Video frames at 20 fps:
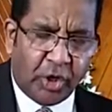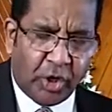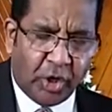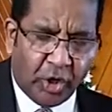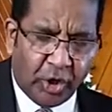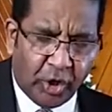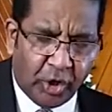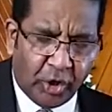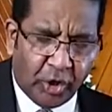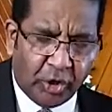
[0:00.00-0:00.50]

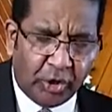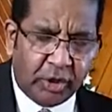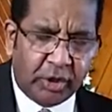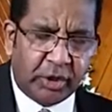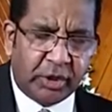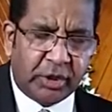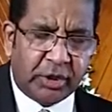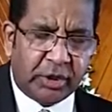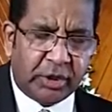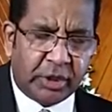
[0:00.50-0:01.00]

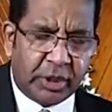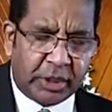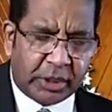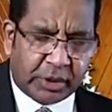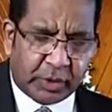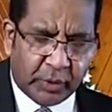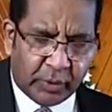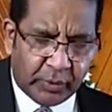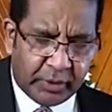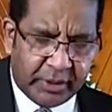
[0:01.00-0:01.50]
all
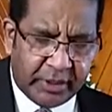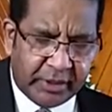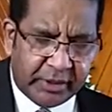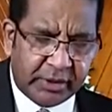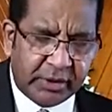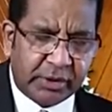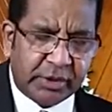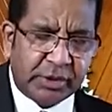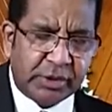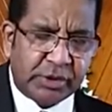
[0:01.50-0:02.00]

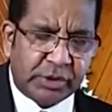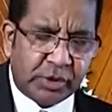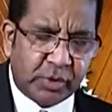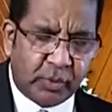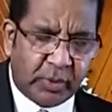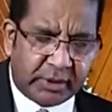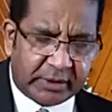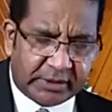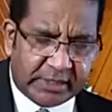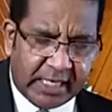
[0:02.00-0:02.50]
according to
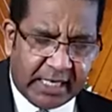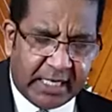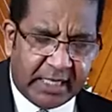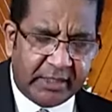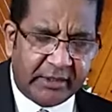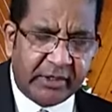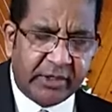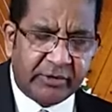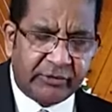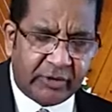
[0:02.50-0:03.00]
what
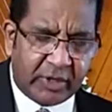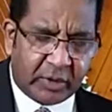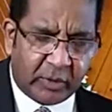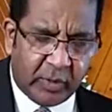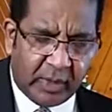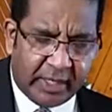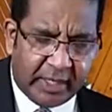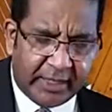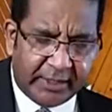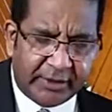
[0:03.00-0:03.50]
God
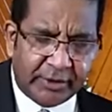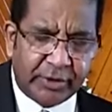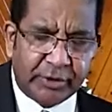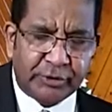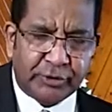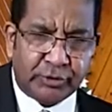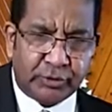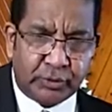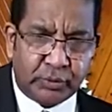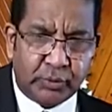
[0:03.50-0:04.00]
required
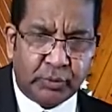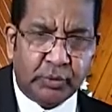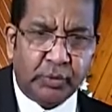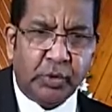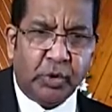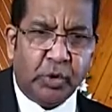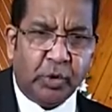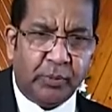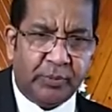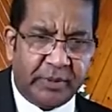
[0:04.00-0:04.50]

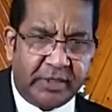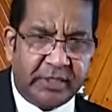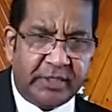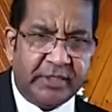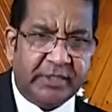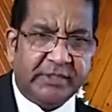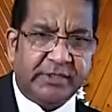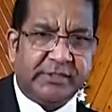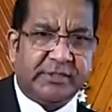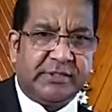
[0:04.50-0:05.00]
through
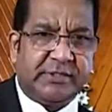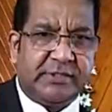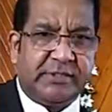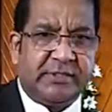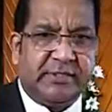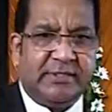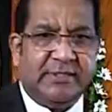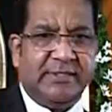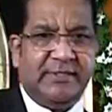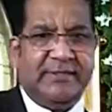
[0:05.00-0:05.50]
obedience.